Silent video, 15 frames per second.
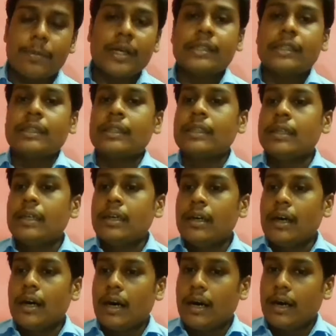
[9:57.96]
by the
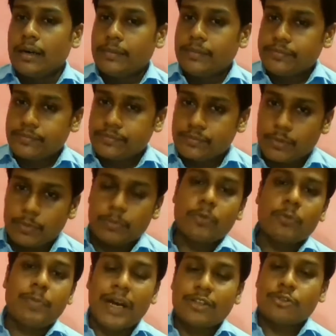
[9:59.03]

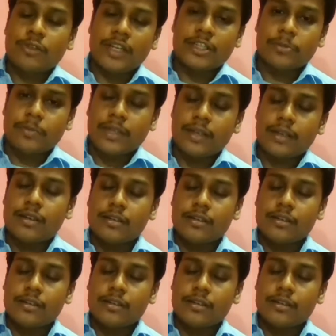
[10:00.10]
pasteurized milk.